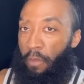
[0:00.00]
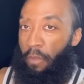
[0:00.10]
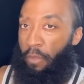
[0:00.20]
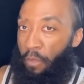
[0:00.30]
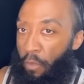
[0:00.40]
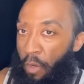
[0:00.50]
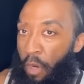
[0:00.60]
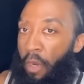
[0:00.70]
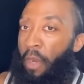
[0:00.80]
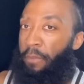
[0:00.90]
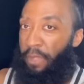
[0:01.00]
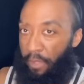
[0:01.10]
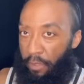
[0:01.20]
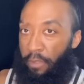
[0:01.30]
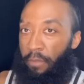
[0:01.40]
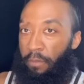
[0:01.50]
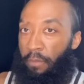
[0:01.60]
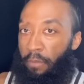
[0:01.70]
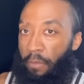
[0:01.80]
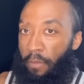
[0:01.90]
You are up next.
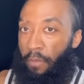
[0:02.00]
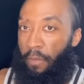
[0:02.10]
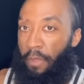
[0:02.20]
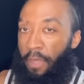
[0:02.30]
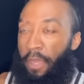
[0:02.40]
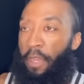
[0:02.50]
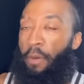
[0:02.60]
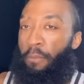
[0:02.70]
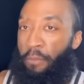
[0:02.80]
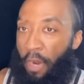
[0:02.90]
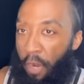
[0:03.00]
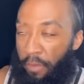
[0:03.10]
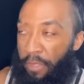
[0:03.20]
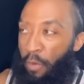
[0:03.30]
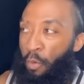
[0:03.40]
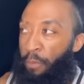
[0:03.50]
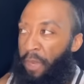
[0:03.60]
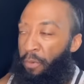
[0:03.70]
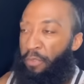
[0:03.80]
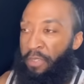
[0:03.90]
And a part of that, when
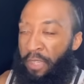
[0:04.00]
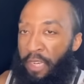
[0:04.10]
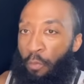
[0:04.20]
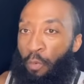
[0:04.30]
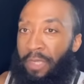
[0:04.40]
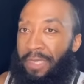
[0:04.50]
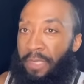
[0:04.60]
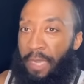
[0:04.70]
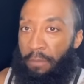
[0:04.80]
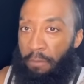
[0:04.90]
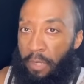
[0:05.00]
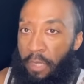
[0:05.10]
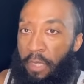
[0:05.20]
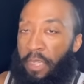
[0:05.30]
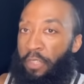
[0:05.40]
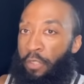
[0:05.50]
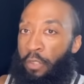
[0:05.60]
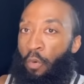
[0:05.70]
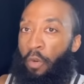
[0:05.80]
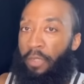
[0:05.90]
people say that, what does that mean?
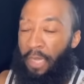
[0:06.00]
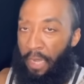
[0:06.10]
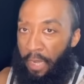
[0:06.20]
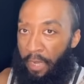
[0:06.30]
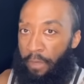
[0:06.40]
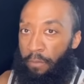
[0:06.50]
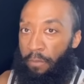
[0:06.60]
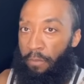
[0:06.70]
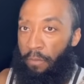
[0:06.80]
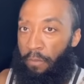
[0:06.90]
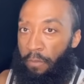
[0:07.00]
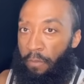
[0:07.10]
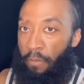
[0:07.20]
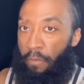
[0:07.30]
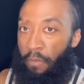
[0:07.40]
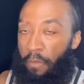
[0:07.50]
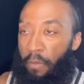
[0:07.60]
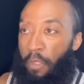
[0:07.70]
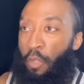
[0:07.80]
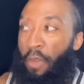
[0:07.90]
It's your time.
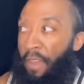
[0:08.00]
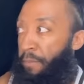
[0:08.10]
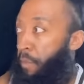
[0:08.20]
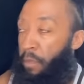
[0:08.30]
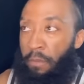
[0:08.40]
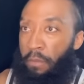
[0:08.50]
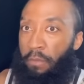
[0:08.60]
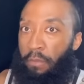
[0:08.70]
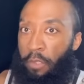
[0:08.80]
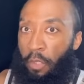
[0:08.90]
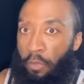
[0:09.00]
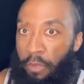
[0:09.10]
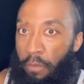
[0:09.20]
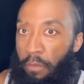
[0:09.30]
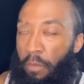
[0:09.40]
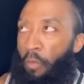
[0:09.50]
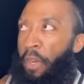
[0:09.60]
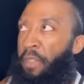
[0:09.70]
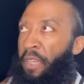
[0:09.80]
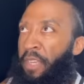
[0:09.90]
You have been chosen.
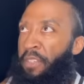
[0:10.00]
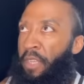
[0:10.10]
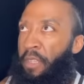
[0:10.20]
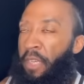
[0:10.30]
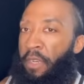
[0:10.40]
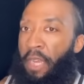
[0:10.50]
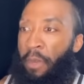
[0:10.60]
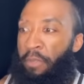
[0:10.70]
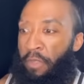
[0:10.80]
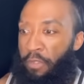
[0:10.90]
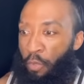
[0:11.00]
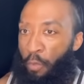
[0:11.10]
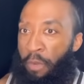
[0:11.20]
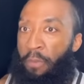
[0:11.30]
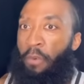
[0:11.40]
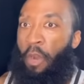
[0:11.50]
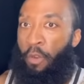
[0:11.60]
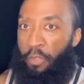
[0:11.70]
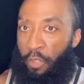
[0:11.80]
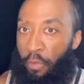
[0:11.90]
Why do you think I say that? I believe certain people
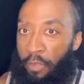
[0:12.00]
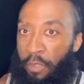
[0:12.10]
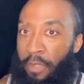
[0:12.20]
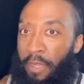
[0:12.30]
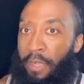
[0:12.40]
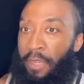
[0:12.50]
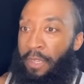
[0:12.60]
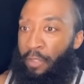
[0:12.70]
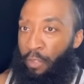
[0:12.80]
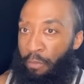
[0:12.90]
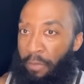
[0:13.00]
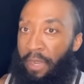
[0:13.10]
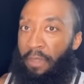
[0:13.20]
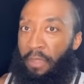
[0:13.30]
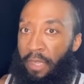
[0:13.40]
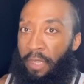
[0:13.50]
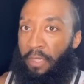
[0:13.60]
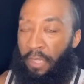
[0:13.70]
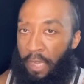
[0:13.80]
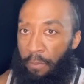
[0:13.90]
are chosen to make
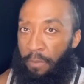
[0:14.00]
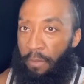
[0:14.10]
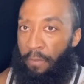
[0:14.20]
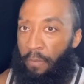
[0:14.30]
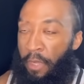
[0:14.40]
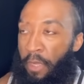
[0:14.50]
things happen.